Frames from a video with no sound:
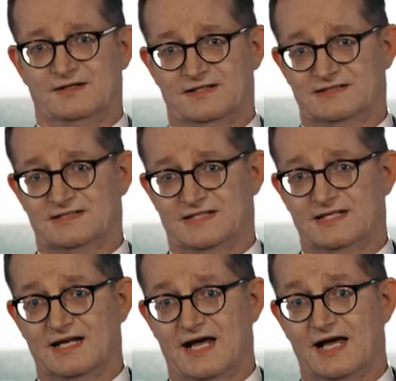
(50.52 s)
This is in
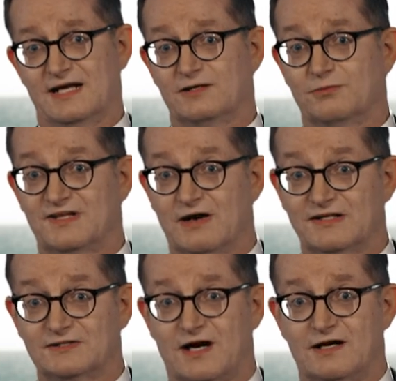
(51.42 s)
line with our
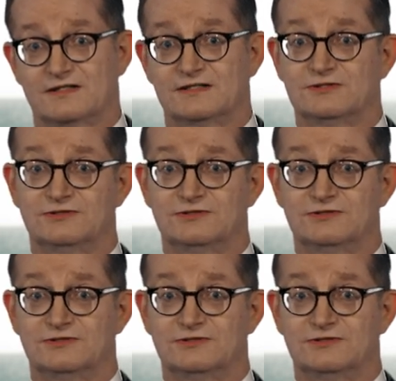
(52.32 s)
target to